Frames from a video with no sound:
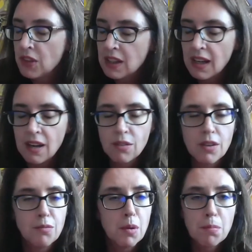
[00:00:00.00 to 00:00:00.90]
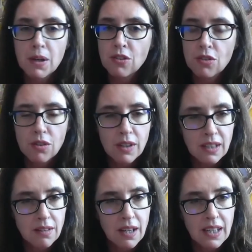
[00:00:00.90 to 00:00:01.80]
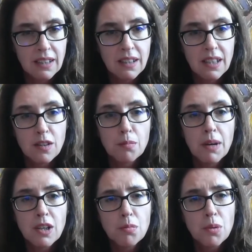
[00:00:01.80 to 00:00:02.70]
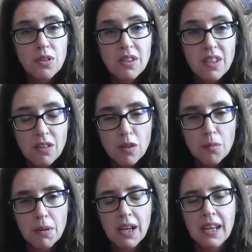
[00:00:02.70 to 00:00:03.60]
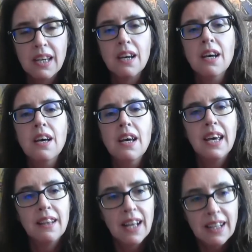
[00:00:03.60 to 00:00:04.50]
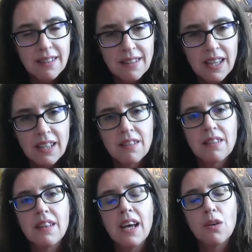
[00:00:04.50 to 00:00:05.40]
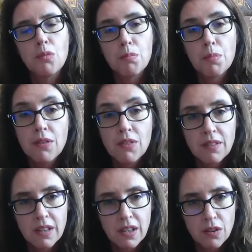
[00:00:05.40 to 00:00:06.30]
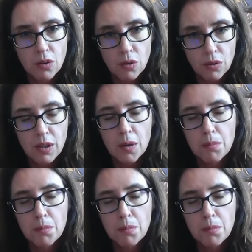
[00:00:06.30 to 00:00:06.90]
in and out of depression or anxiety. It's much more syndrome-like in that sense than previously thought.